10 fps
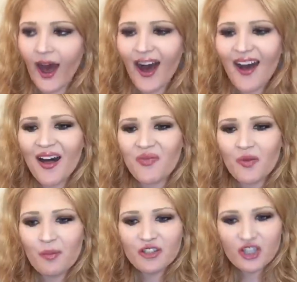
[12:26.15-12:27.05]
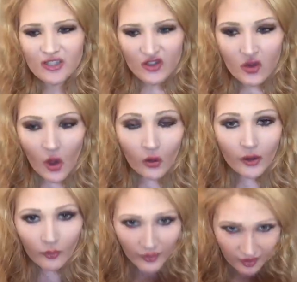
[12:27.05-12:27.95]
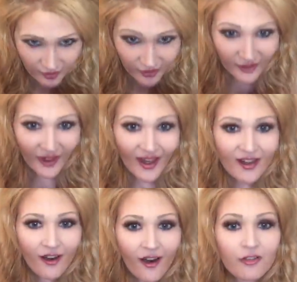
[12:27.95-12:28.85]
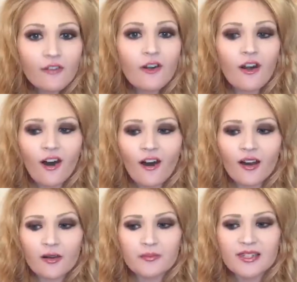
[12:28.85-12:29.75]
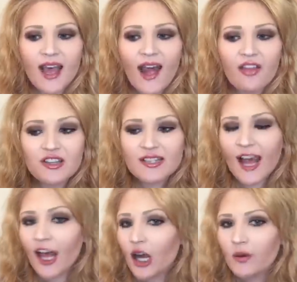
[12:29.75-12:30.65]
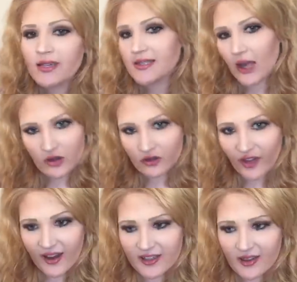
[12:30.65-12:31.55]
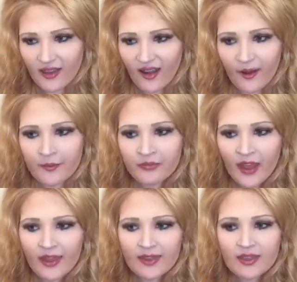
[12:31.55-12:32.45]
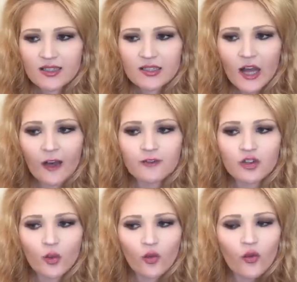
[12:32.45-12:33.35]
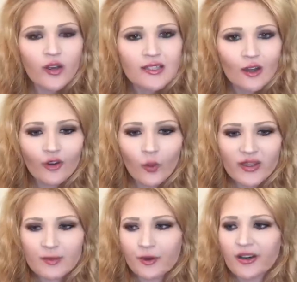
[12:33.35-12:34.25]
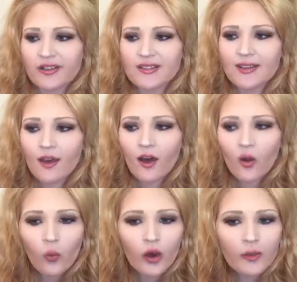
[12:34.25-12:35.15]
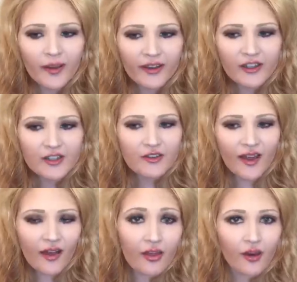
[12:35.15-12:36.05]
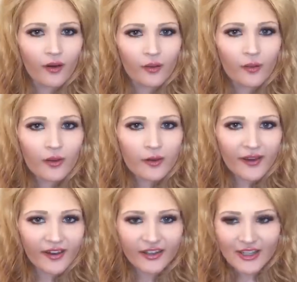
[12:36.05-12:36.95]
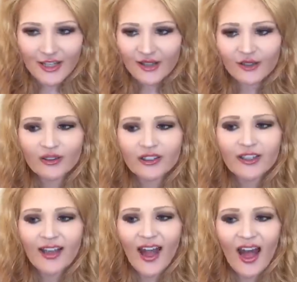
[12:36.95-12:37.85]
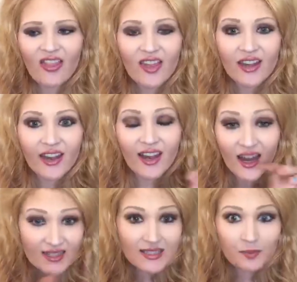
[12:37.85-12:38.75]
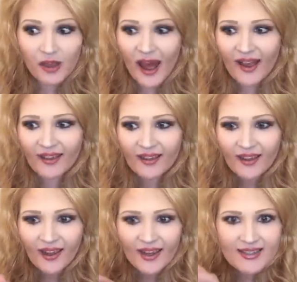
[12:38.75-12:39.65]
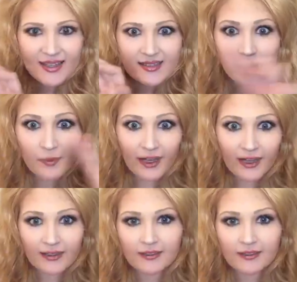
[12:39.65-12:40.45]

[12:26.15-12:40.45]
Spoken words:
but she's slowly raising her head off of her arms, and there's an echoing sound effect in there, and the soft voiceover whispers, "What am I going to do now, though? What am I going to do?" And then it cuts to black, and it says Lemonade.